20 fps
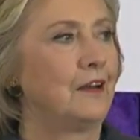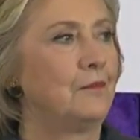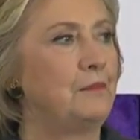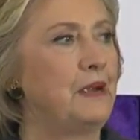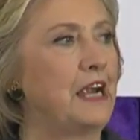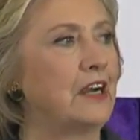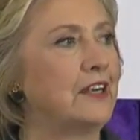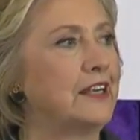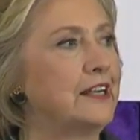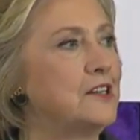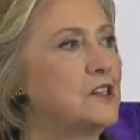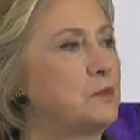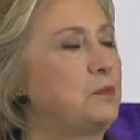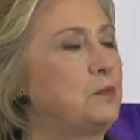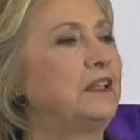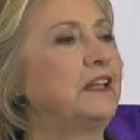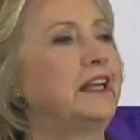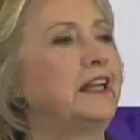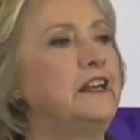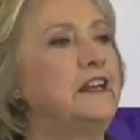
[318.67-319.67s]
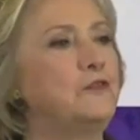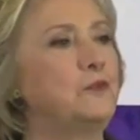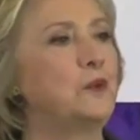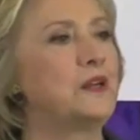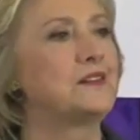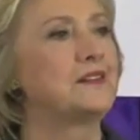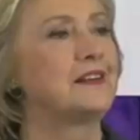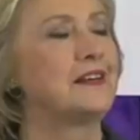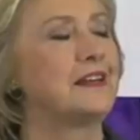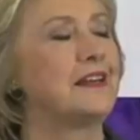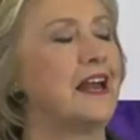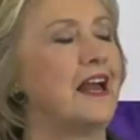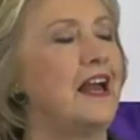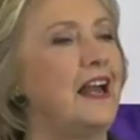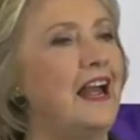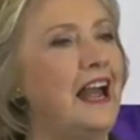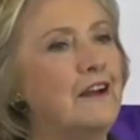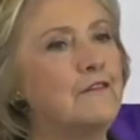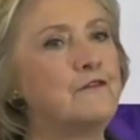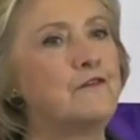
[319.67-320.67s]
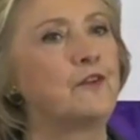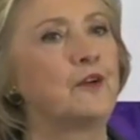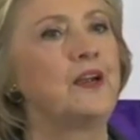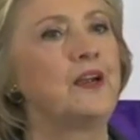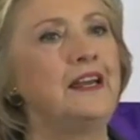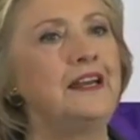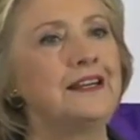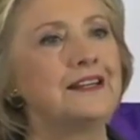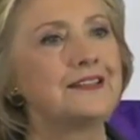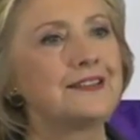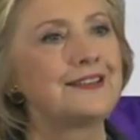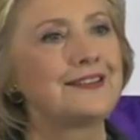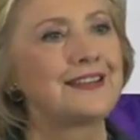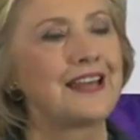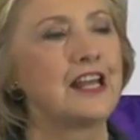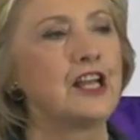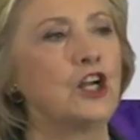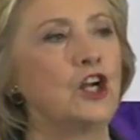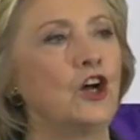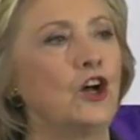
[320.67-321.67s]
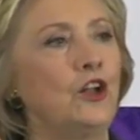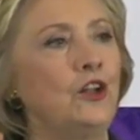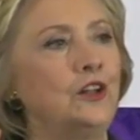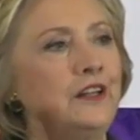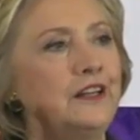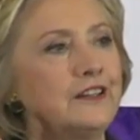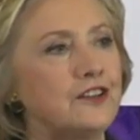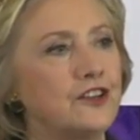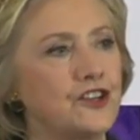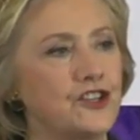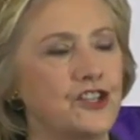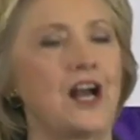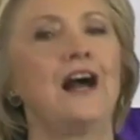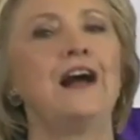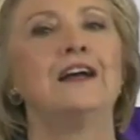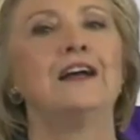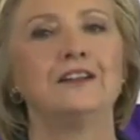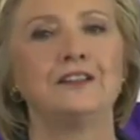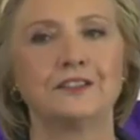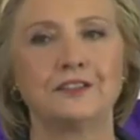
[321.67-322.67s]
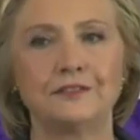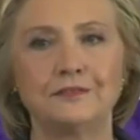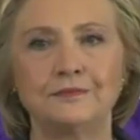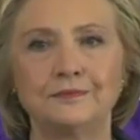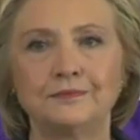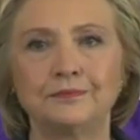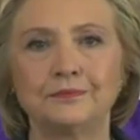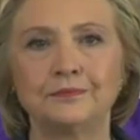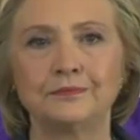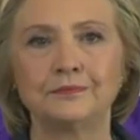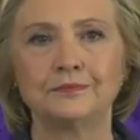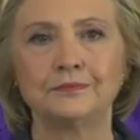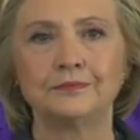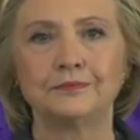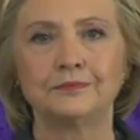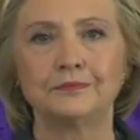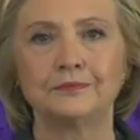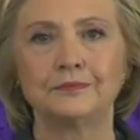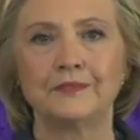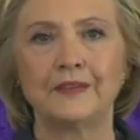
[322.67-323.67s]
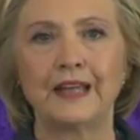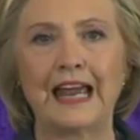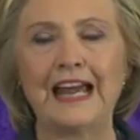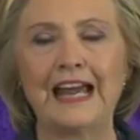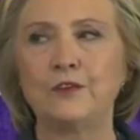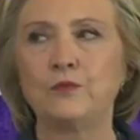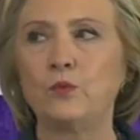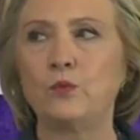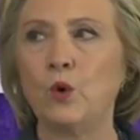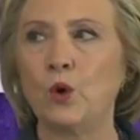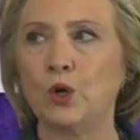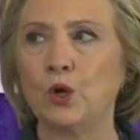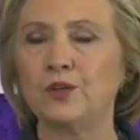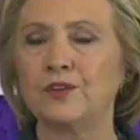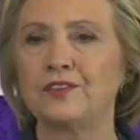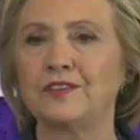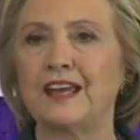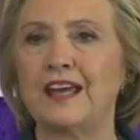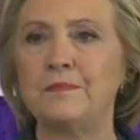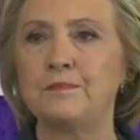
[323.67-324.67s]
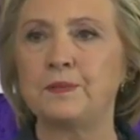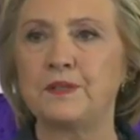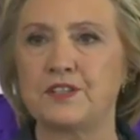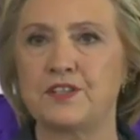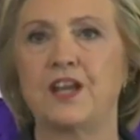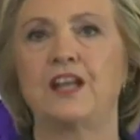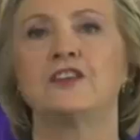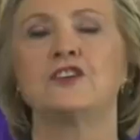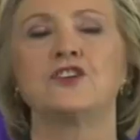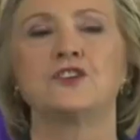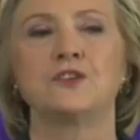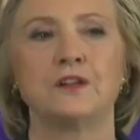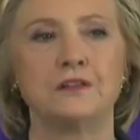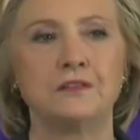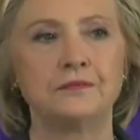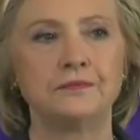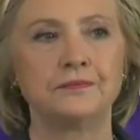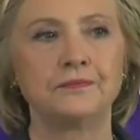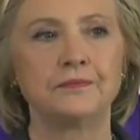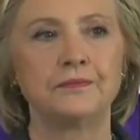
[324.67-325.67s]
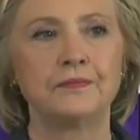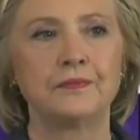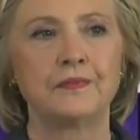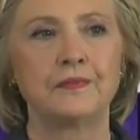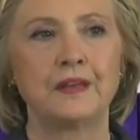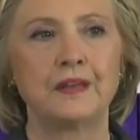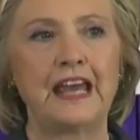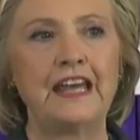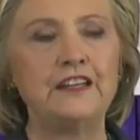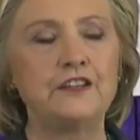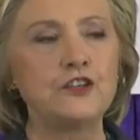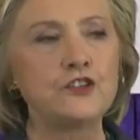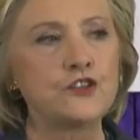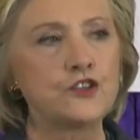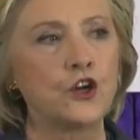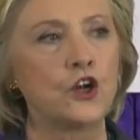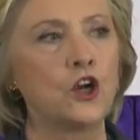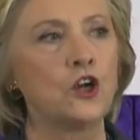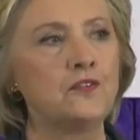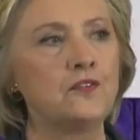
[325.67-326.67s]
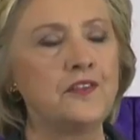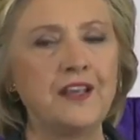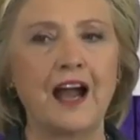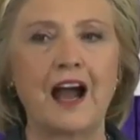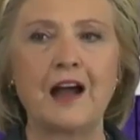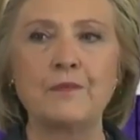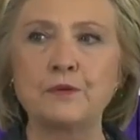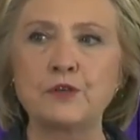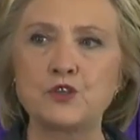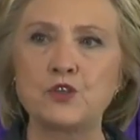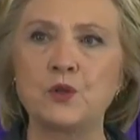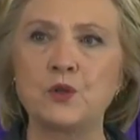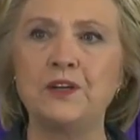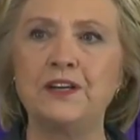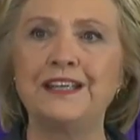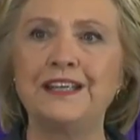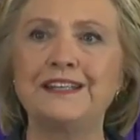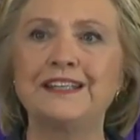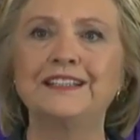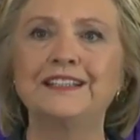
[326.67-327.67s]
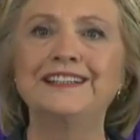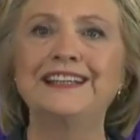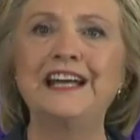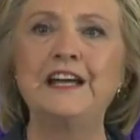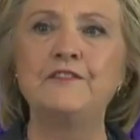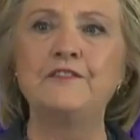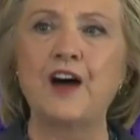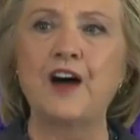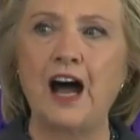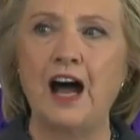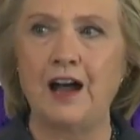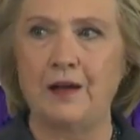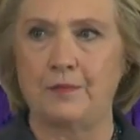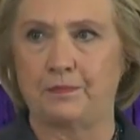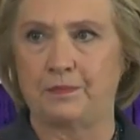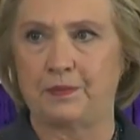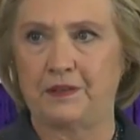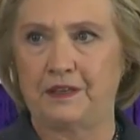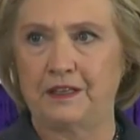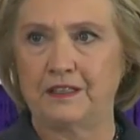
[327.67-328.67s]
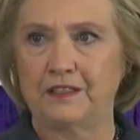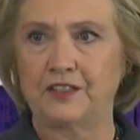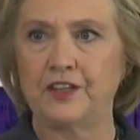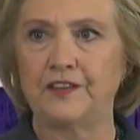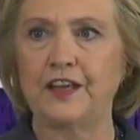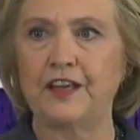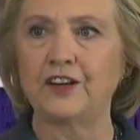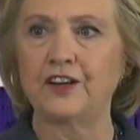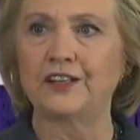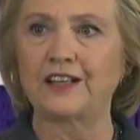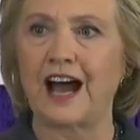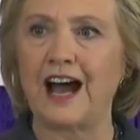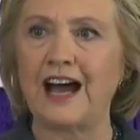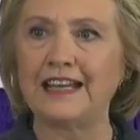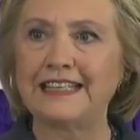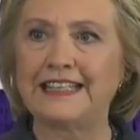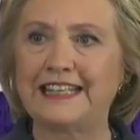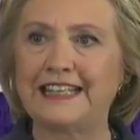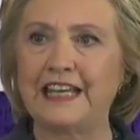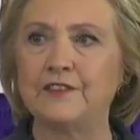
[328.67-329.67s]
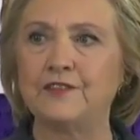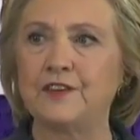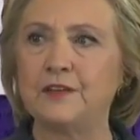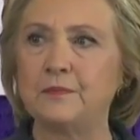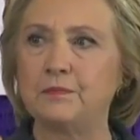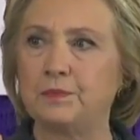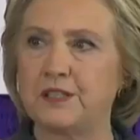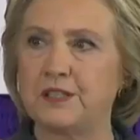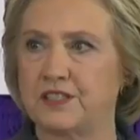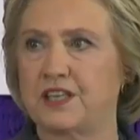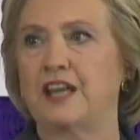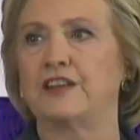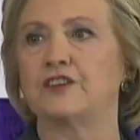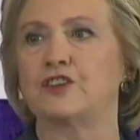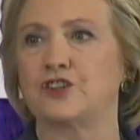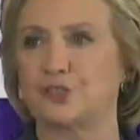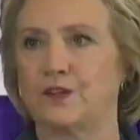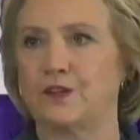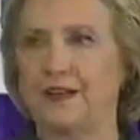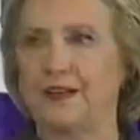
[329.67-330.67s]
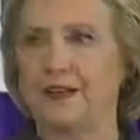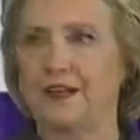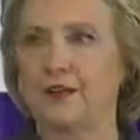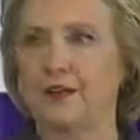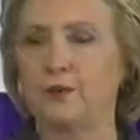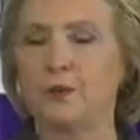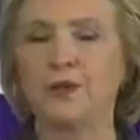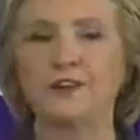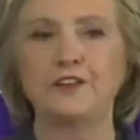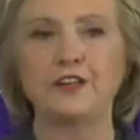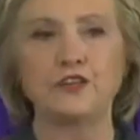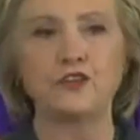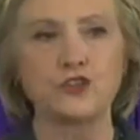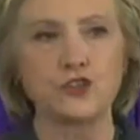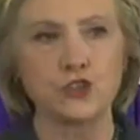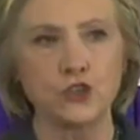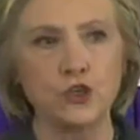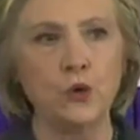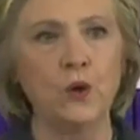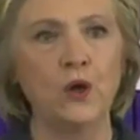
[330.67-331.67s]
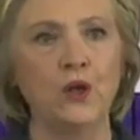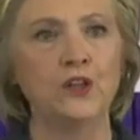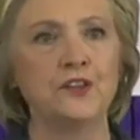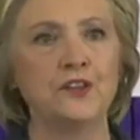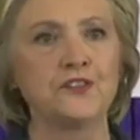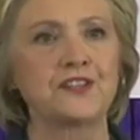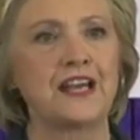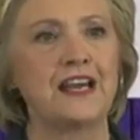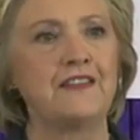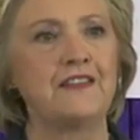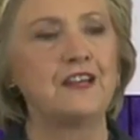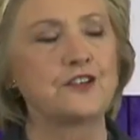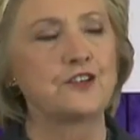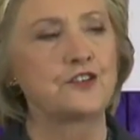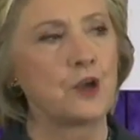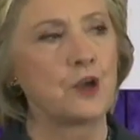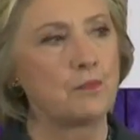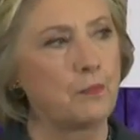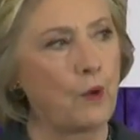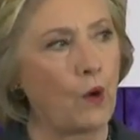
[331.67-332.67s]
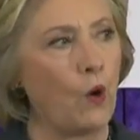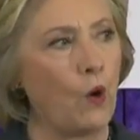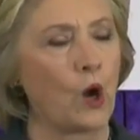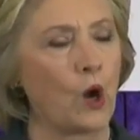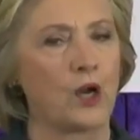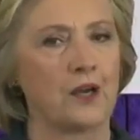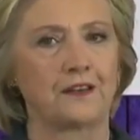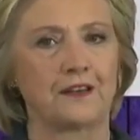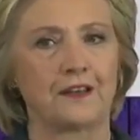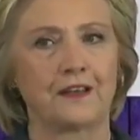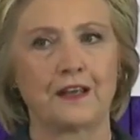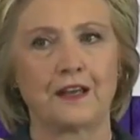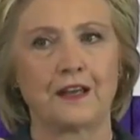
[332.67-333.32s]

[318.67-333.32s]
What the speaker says: Marion's belief was that every single child had worth and potential and deserved the opportunity to live up to their God-given potential with the tools and the support